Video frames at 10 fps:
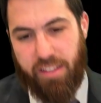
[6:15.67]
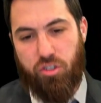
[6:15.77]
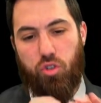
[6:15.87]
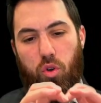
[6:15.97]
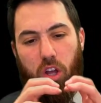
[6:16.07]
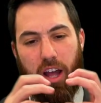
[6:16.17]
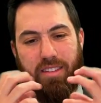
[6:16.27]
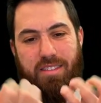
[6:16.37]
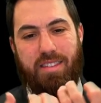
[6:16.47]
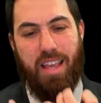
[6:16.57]
tucha, it's
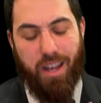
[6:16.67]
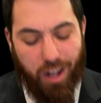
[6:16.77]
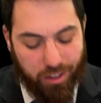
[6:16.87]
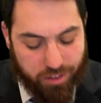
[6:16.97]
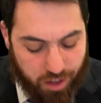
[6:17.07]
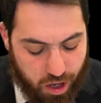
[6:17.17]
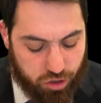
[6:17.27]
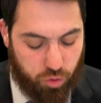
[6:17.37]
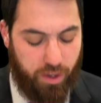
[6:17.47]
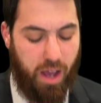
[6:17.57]
sealed.
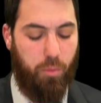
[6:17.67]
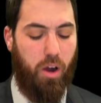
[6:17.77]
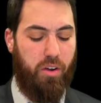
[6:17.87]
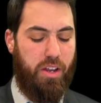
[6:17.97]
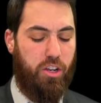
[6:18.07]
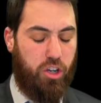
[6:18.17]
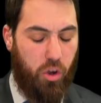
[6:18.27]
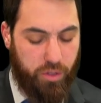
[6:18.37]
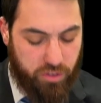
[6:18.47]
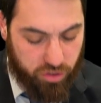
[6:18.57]
So we're not worried you're
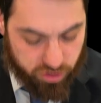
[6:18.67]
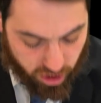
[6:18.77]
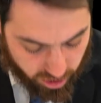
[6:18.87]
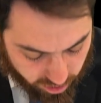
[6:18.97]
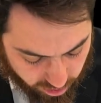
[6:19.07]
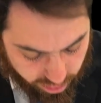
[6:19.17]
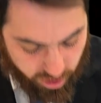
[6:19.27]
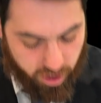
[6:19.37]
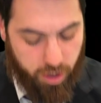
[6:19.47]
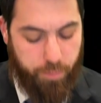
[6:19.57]
going to stir
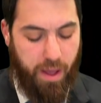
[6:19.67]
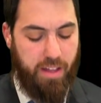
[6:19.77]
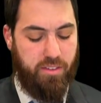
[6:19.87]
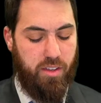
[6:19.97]
the pot.